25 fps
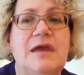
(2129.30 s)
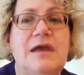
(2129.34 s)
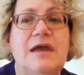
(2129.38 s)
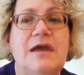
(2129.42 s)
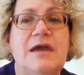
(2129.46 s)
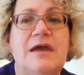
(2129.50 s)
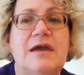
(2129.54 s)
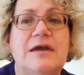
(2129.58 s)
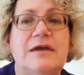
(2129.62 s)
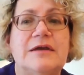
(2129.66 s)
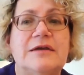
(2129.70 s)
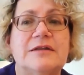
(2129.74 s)

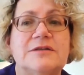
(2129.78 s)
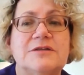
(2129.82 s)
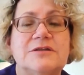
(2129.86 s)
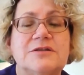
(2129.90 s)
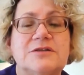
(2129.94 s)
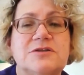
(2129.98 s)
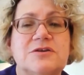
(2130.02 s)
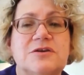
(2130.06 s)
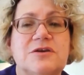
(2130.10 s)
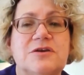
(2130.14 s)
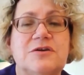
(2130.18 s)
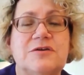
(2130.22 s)
and
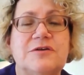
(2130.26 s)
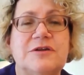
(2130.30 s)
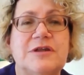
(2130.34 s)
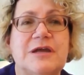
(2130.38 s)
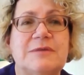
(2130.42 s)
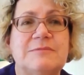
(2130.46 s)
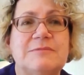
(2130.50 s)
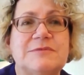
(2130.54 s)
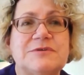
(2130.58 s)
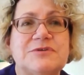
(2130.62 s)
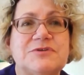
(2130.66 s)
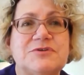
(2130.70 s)
her
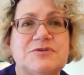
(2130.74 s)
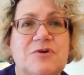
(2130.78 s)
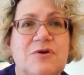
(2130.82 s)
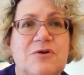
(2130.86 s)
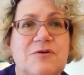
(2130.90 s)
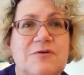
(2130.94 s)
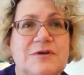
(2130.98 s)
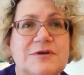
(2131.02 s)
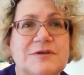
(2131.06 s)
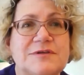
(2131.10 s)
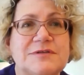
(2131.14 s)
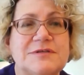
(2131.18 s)
name is
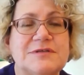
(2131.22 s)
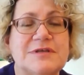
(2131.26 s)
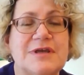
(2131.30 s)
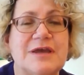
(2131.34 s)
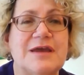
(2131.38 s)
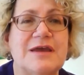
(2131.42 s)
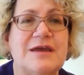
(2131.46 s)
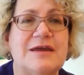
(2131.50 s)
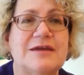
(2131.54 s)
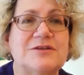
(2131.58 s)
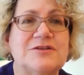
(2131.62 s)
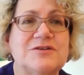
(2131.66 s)
Doris,
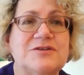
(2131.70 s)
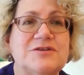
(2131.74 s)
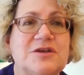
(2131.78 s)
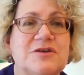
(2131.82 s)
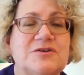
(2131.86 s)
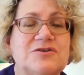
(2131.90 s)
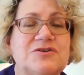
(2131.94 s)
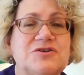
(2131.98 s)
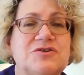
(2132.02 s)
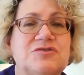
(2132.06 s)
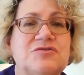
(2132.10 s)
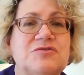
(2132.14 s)
and
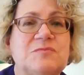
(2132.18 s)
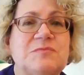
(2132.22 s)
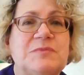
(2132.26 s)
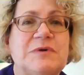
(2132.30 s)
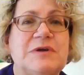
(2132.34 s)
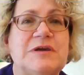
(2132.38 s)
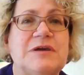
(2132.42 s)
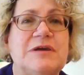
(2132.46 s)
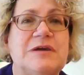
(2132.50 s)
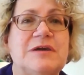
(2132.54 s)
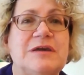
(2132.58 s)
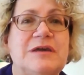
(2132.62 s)
so she'll
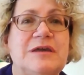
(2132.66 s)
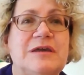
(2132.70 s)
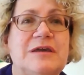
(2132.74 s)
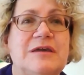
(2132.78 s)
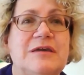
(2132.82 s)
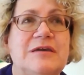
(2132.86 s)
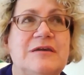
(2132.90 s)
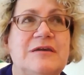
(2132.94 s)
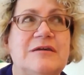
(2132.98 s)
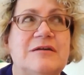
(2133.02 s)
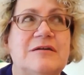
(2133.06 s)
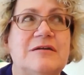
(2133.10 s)
be
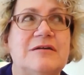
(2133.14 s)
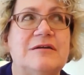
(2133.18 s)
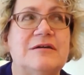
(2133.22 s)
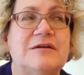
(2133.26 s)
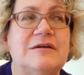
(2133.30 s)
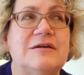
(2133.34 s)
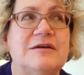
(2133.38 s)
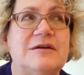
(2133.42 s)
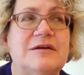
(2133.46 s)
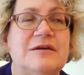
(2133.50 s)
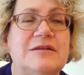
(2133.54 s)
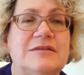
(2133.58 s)
here
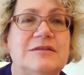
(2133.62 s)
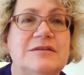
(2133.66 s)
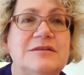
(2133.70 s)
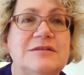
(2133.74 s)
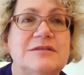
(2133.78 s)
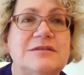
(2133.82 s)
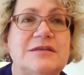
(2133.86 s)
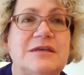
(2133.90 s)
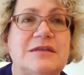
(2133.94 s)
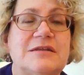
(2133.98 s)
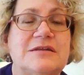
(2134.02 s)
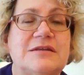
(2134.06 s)
this
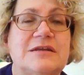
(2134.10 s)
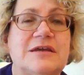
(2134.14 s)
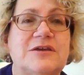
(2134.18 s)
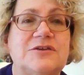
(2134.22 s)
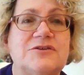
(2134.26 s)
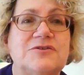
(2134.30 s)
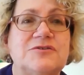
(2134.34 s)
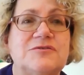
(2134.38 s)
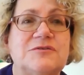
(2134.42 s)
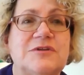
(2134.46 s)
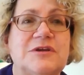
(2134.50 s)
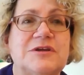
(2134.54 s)
Saturday
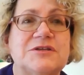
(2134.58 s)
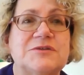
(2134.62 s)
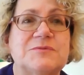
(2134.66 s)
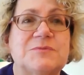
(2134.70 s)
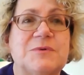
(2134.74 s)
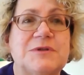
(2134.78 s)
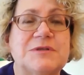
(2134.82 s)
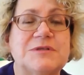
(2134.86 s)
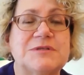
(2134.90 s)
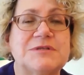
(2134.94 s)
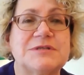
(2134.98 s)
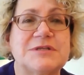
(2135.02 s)
to next
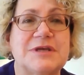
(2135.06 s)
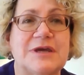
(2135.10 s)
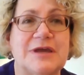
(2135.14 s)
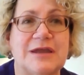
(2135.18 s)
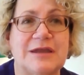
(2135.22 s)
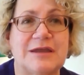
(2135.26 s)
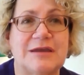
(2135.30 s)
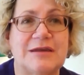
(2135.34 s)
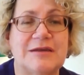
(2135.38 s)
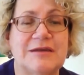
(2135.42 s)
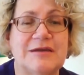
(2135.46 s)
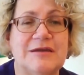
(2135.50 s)

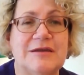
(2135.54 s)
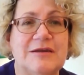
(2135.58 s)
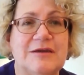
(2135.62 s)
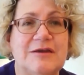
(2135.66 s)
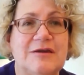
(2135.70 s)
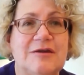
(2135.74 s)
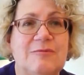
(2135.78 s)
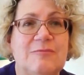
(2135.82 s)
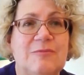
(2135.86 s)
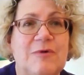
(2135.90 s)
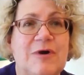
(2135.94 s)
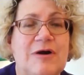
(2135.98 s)
Wednesday,
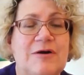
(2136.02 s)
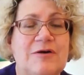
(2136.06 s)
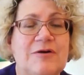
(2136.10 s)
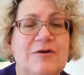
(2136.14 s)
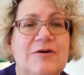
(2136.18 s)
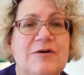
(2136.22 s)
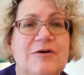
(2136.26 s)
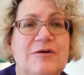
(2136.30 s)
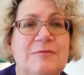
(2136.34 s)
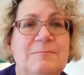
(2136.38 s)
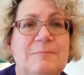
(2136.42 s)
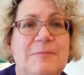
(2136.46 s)
while
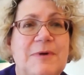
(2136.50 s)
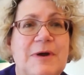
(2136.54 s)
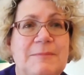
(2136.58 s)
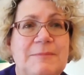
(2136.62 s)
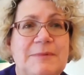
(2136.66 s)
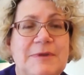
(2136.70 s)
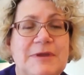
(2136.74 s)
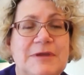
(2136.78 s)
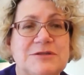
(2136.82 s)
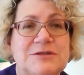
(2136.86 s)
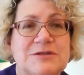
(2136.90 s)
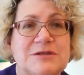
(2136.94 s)
her
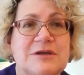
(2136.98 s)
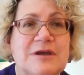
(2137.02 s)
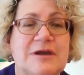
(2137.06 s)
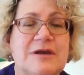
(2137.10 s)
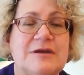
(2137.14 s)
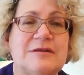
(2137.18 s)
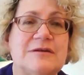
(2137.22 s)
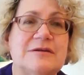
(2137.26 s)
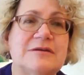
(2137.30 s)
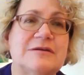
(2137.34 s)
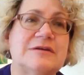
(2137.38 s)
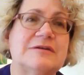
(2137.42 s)
puppy
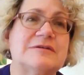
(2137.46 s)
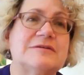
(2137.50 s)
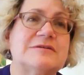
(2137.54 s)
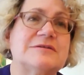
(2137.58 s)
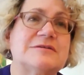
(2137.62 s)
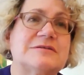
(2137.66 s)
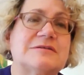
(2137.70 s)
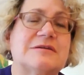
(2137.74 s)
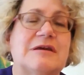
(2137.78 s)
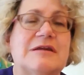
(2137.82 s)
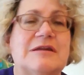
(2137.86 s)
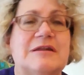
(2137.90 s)
educator
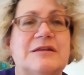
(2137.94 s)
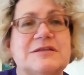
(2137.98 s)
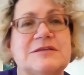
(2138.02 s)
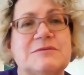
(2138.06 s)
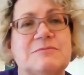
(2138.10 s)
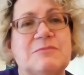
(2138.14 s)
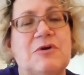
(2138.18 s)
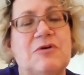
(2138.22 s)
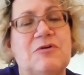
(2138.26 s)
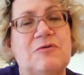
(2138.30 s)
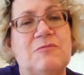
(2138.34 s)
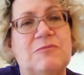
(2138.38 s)
is getting
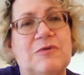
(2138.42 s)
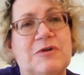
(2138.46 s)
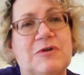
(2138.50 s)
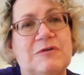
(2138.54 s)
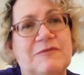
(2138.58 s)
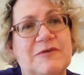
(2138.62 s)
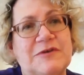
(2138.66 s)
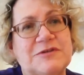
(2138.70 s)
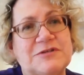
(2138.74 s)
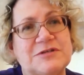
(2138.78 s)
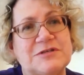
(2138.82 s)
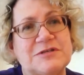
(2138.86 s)
some home
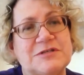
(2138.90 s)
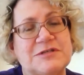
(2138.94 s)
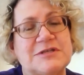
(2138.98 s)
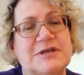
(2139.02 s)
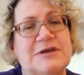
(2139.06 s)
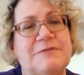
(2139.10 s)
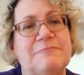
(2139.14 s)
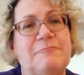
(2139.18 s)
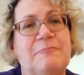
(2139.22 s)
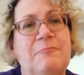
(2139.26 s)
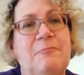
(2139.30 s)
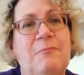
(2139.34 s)
renovations
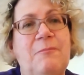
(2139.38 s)
done.